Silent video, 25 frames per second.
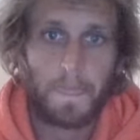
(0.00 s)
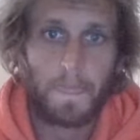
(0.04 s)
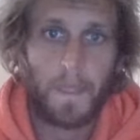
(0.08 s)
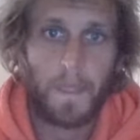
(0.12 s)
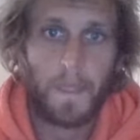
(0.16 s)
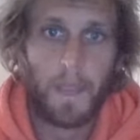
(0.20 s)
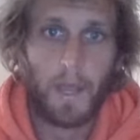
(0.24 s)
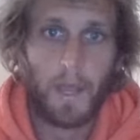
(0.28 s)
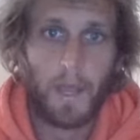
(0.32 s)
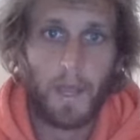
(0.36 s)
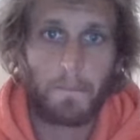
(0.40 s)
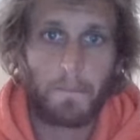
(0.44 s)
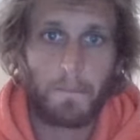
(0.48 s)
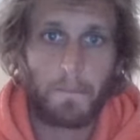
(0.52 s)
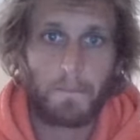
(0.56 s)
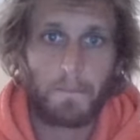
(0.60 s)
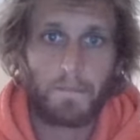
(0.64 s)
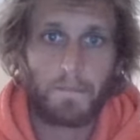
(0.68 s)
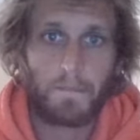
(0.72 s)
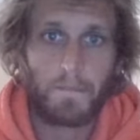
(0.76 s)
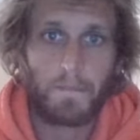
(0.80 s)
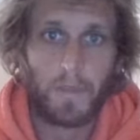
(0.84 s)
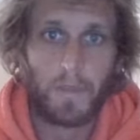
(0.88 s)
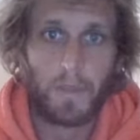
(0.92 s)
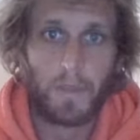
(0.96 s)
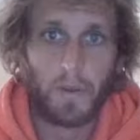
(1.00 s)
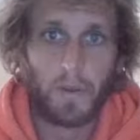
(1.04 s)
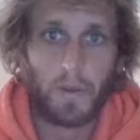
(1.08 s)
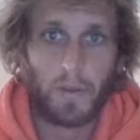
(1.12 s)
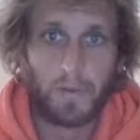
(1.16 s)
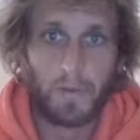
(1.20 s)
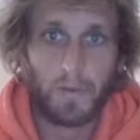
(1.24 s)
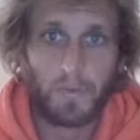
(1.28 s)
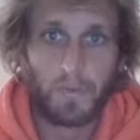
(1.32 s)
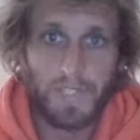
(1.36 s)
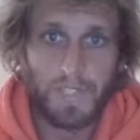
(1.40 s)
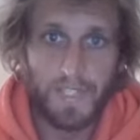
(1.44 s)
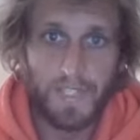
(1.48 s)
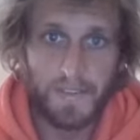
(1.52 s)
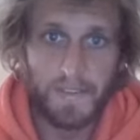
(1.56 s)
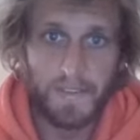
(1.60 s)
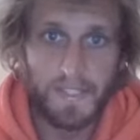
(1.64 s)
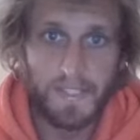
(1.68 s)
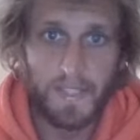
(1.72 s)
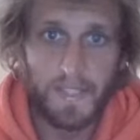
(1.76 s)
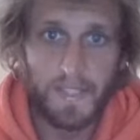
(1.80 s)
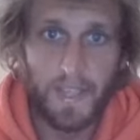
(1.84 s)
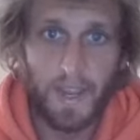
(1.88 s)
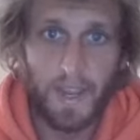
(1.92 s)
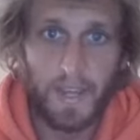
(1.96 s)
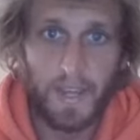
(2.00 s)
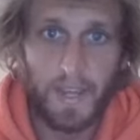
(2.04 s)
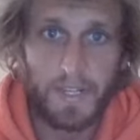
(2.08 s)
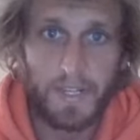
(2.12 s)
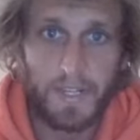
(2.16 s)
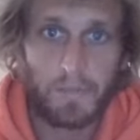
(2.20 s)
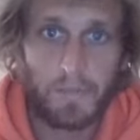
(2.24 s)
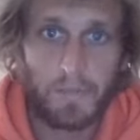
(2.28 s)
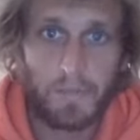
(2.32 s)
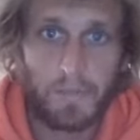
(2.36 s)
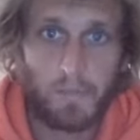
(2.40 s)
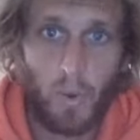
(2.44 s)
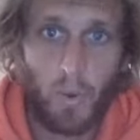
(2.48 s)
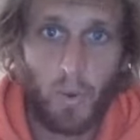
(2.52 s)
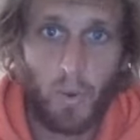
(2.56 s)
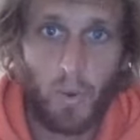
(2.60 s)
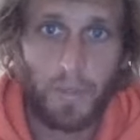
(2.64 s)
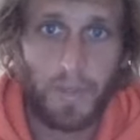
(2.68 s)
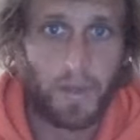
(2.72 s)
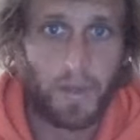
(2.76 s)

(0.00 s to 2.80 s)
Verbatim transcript: Um, you know, you'll sense their energy more